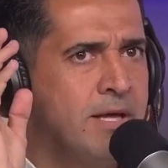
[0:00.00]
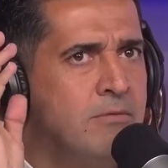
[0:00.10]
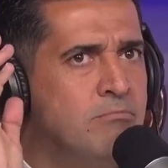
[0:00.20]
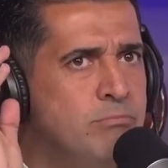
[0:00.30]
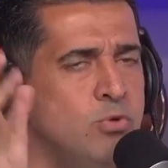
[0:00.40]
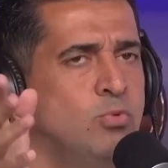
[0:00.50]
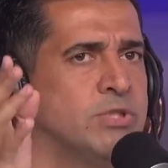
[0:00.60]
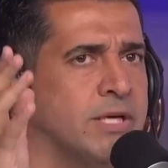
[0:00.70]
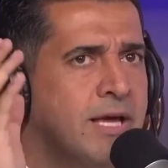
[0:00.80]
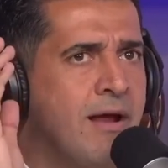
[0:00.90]
in
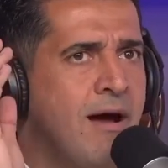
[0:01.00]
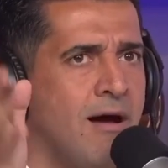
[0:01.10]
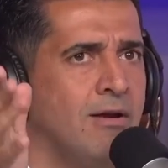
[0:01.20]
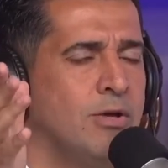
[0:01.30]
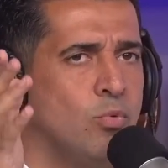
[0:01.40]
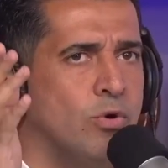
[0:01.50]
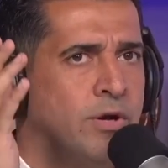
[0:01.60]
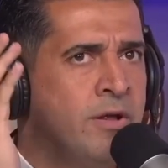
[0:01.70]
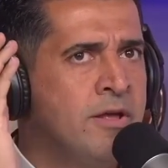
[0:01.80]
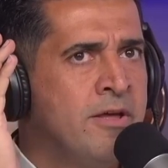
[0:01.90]
music and
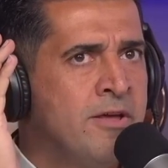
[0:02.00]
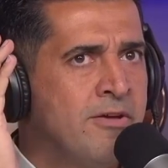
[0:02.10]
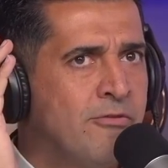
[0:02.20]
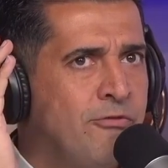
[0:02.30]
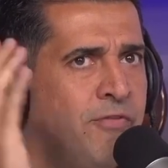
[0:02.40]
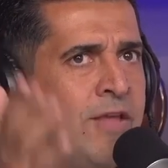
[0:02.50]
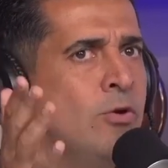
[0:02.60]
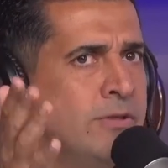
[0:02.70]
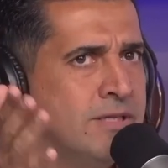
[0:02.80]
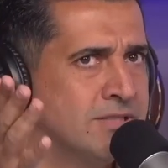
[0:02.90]
Hollywood
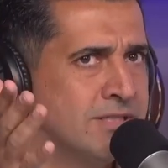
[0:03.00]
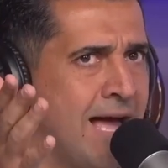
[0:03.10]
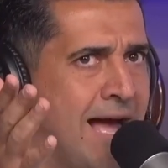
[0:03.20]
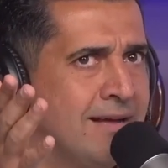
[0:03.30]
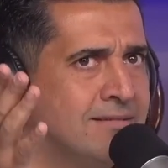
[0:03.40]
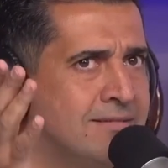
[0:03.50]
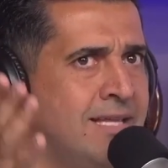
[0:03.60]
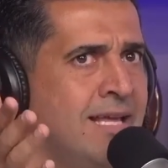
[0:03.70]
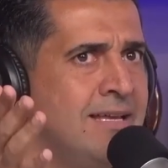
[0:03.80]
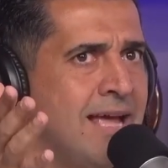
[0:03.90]
fear this guy,
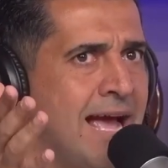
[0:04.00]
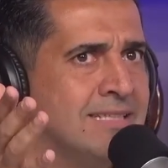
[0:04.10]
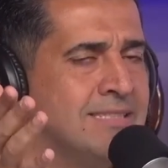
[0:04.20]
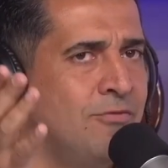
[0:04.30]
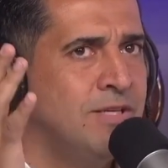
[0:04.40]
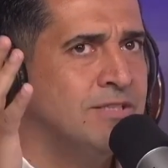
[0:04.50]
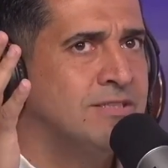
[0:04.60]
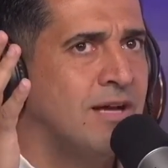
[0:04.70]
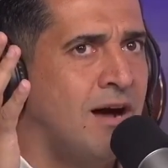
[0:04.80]
Diddy, as if he's